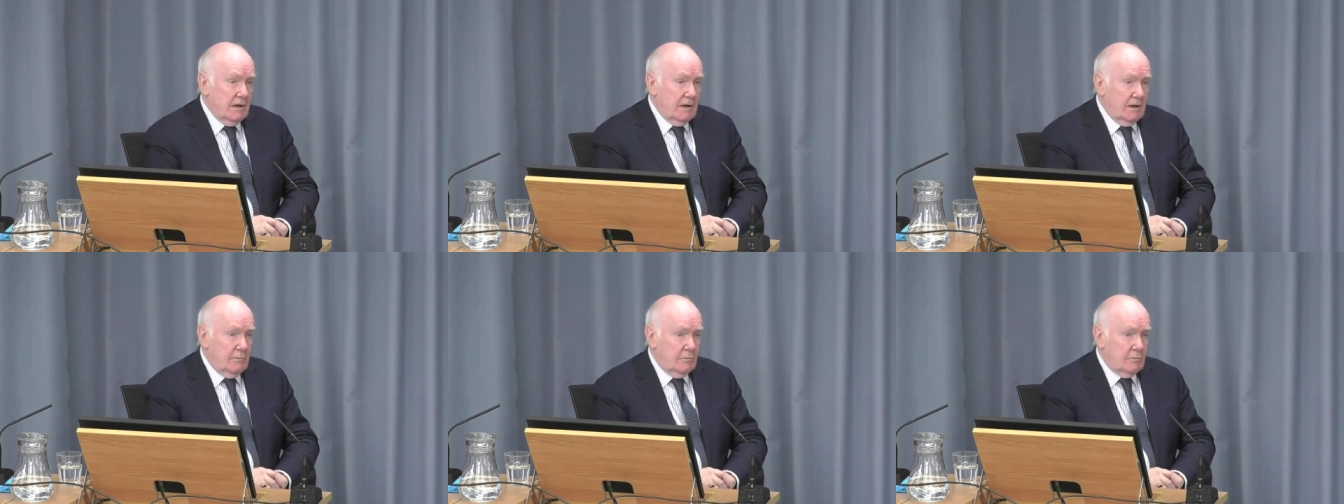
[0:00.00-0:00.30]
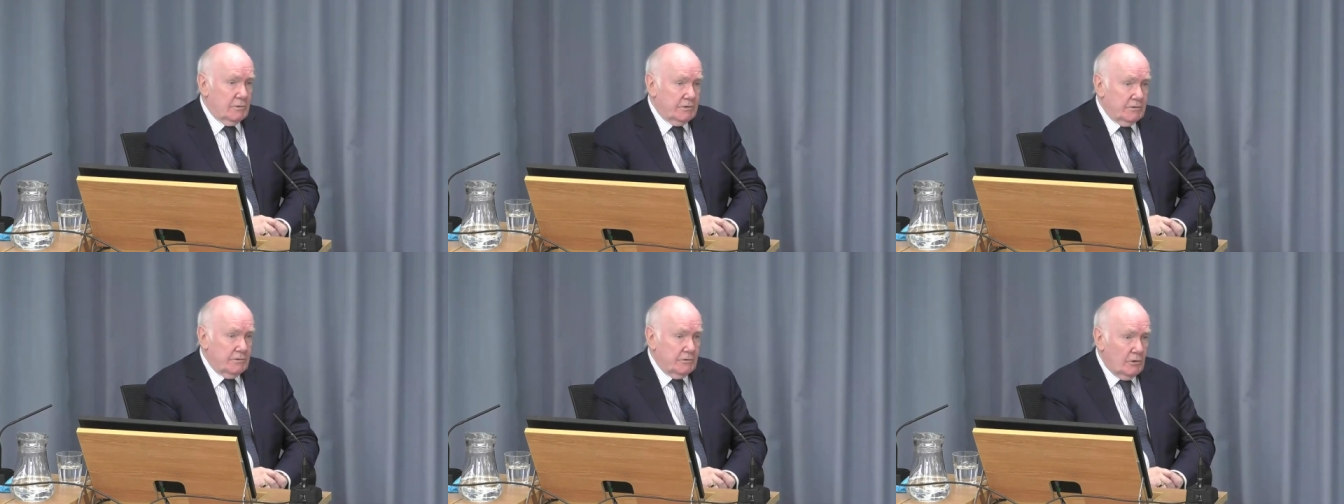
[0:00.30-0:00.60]

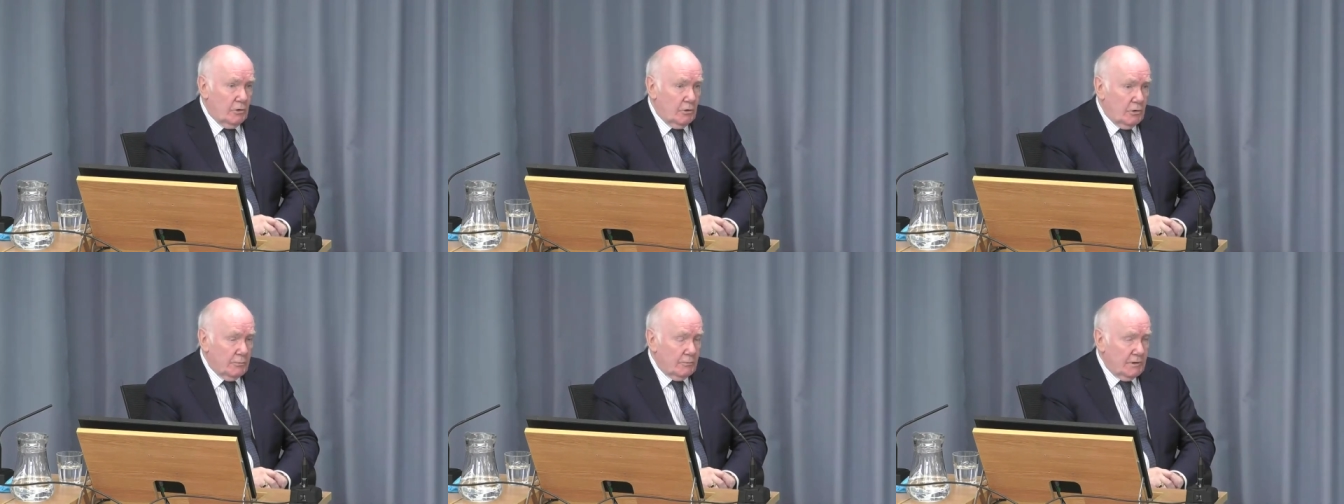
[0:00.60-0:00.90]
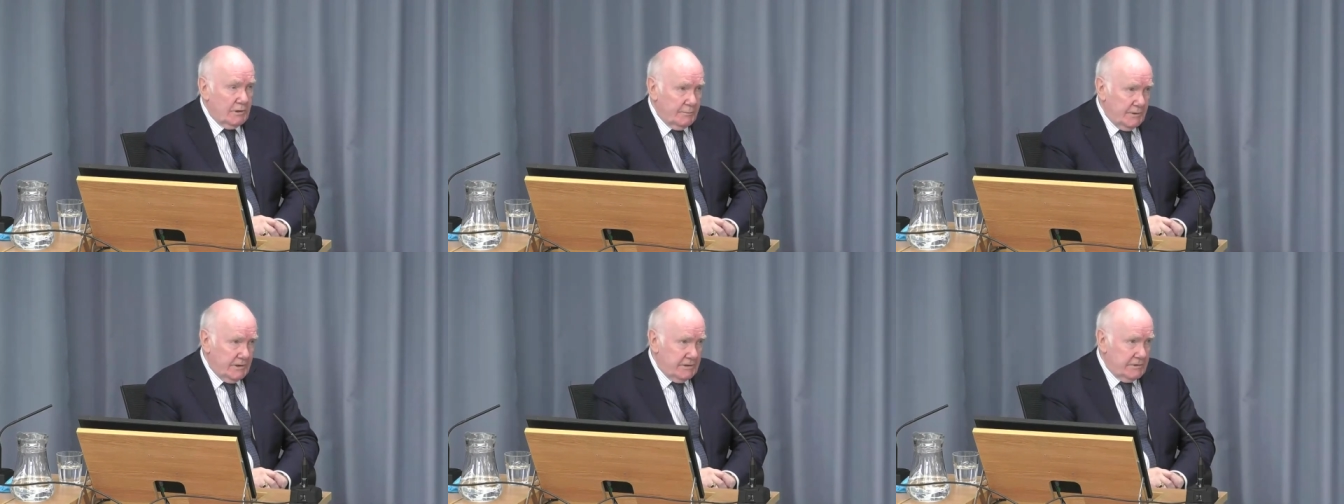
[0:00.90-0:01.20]
it would
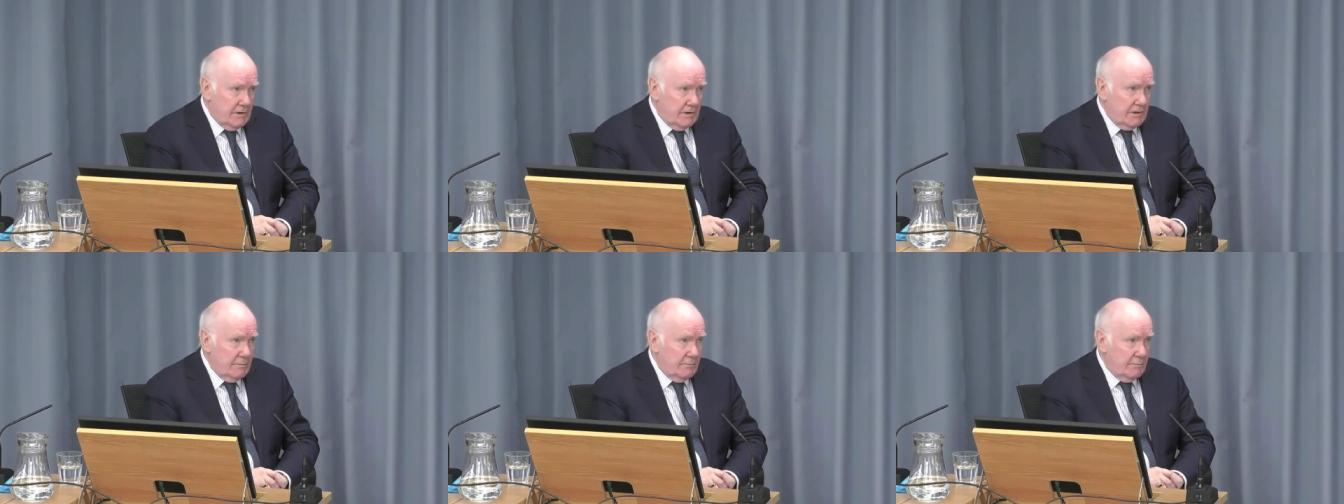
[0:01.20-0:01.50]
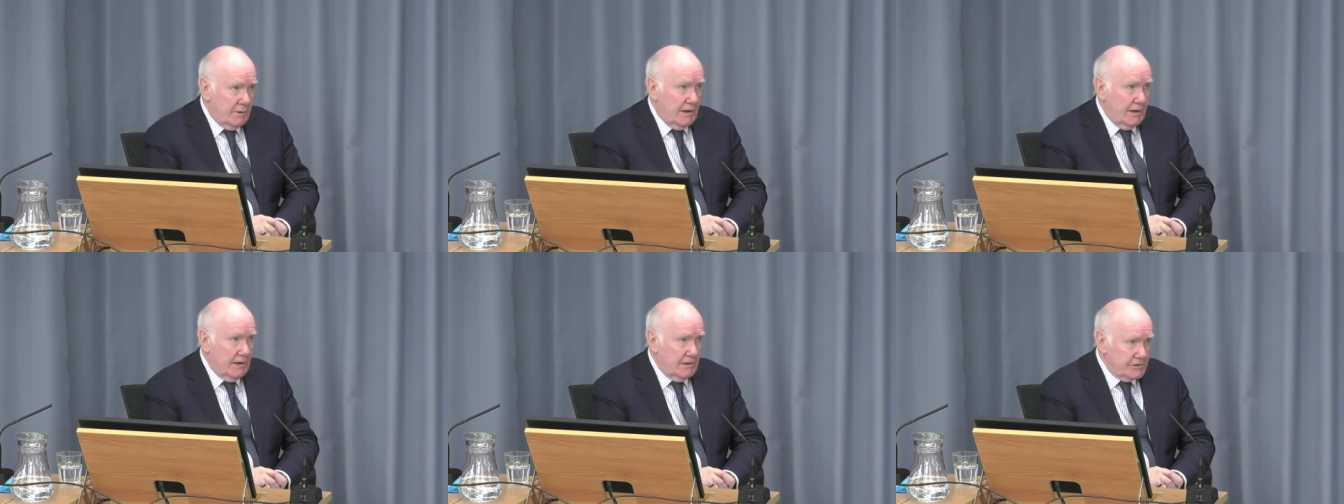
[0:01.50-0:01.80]
normally be
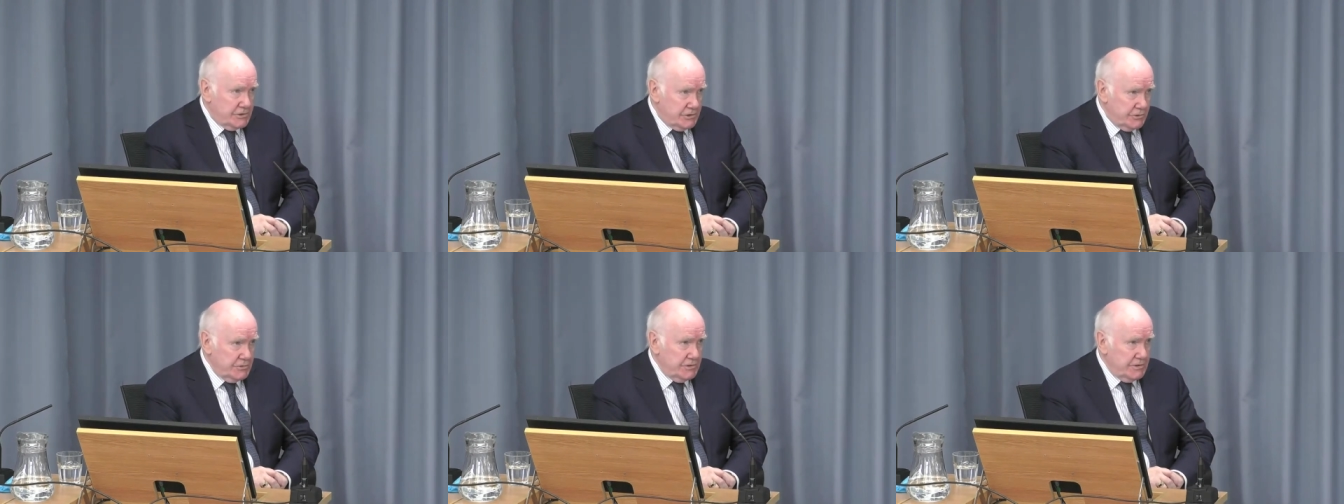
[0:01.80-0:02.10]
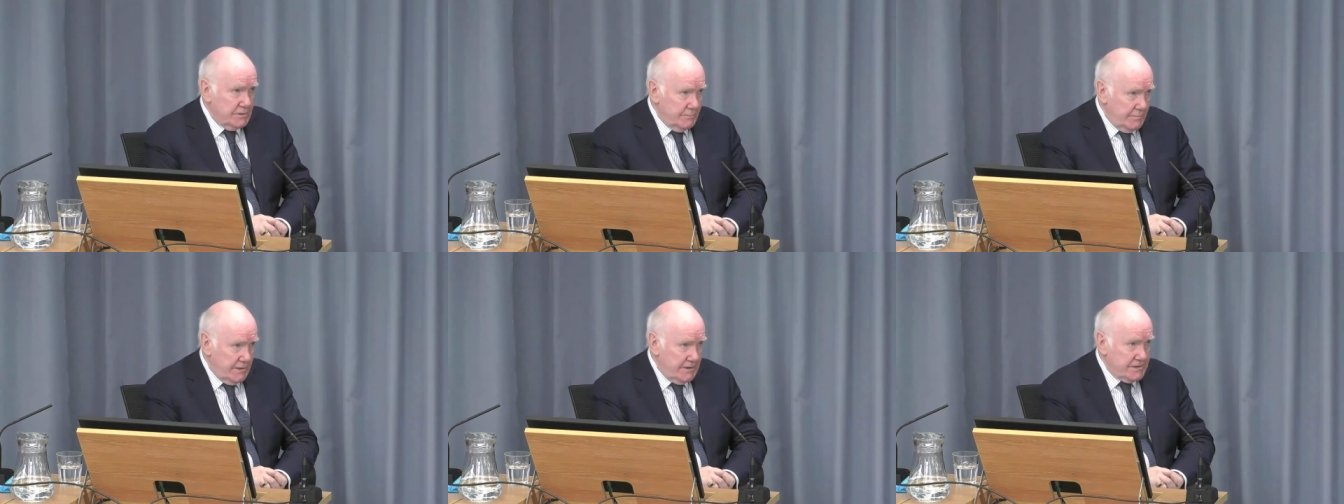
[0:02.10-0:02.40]
done by a
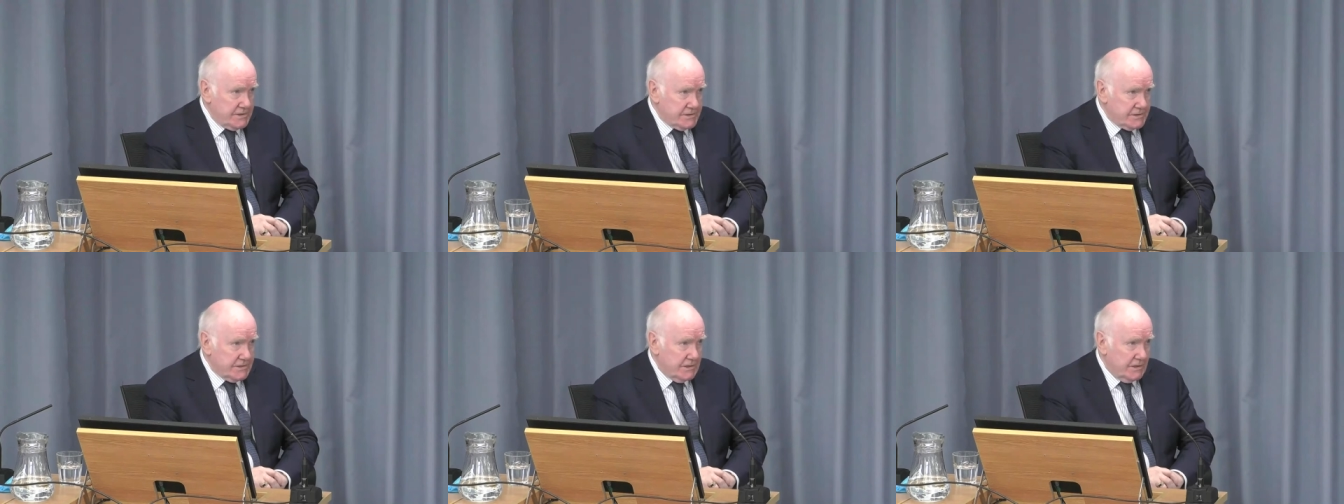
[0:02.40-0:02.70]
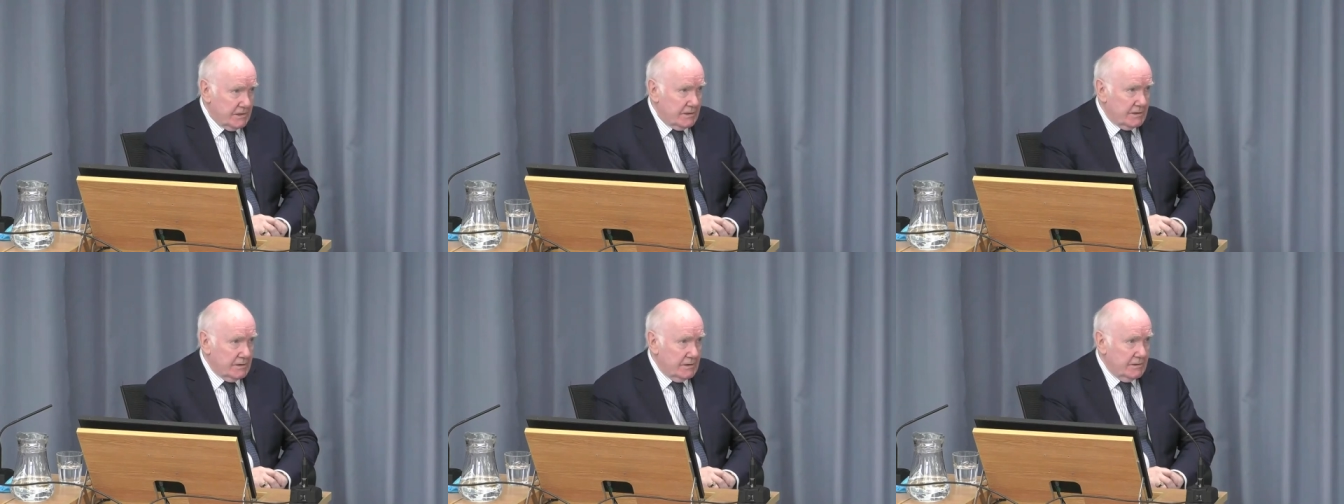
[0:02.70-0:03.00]
junior
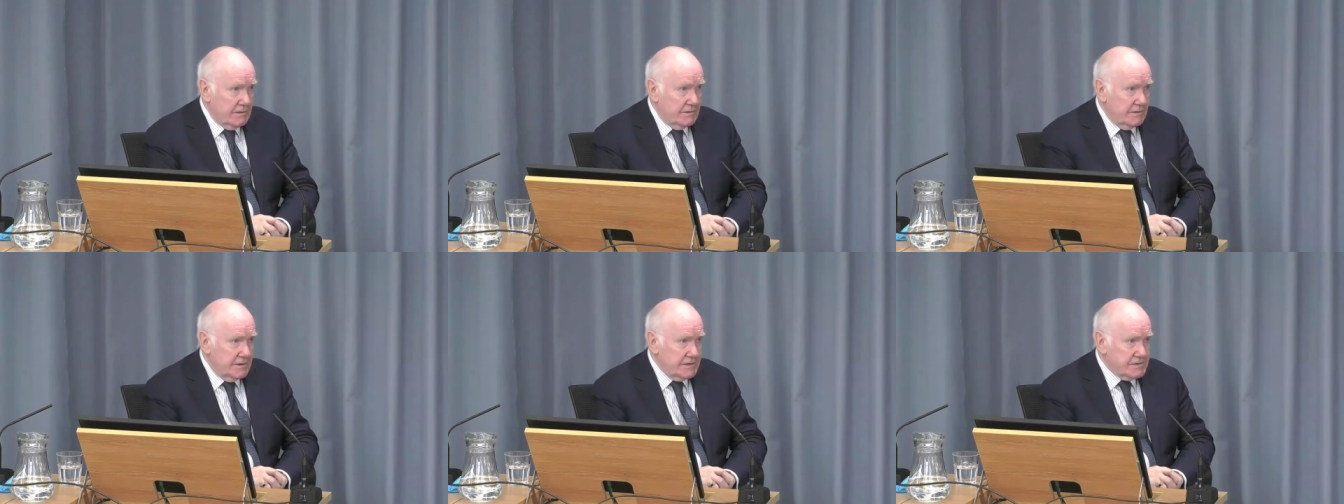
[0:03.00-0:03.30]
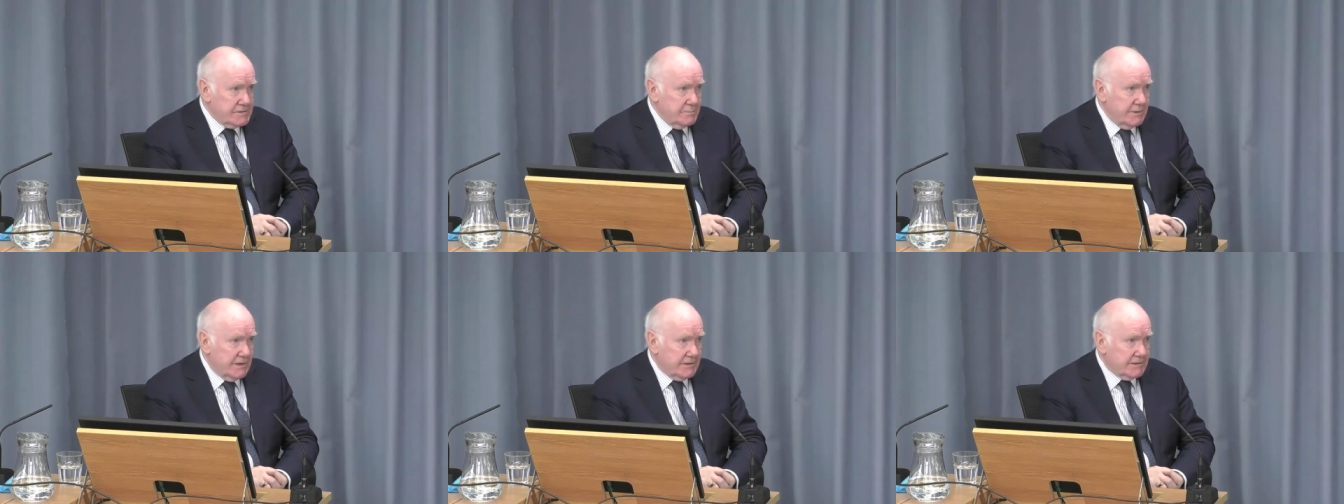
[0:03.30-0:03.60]
minister,
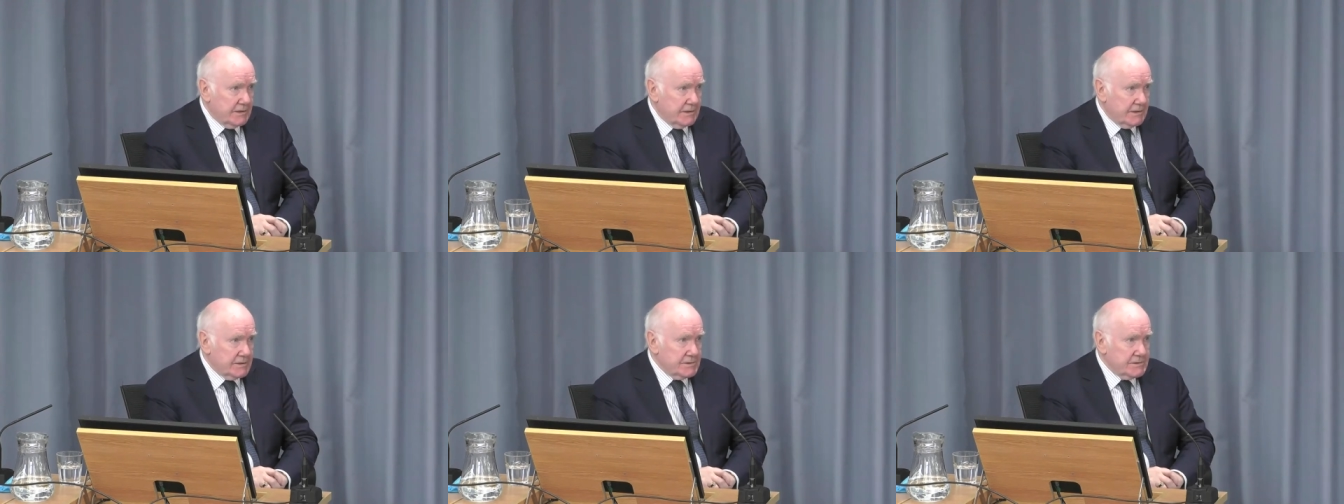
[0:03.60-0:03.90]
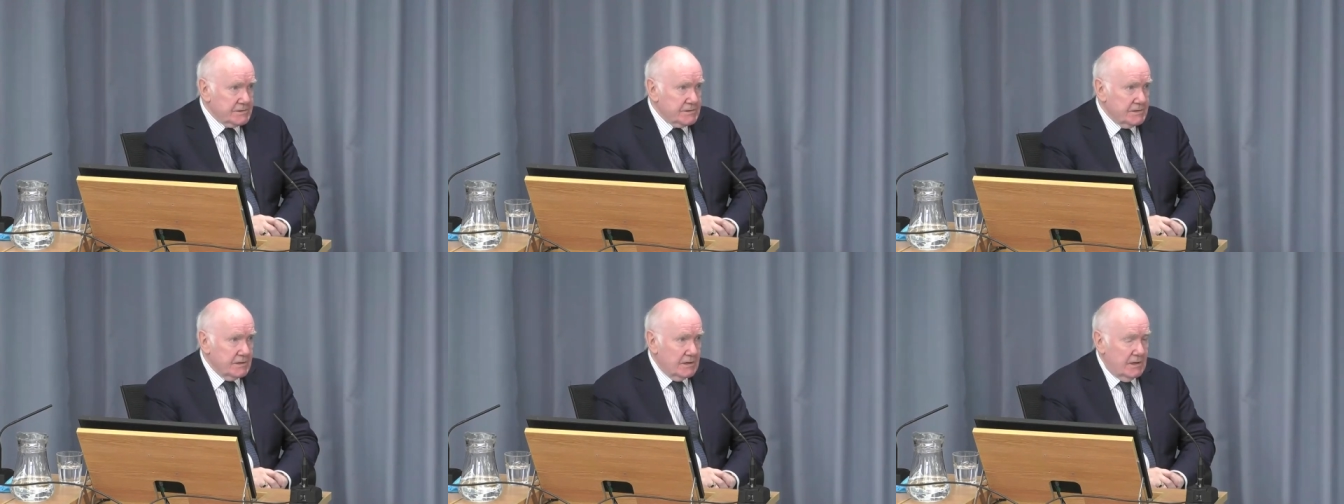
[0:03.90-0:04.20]
these
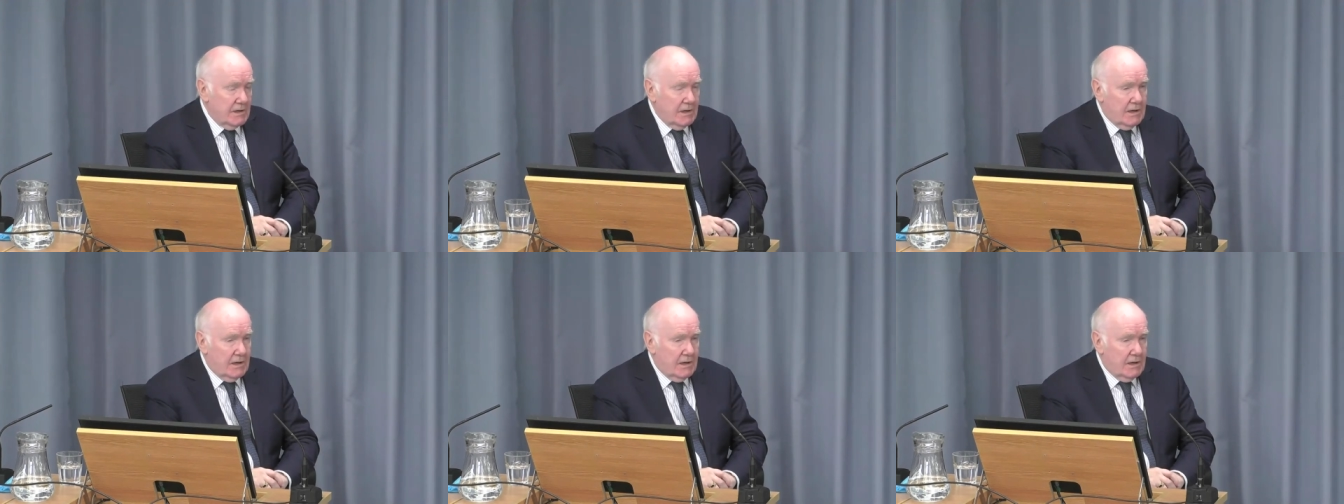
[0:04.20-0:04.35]
meetings.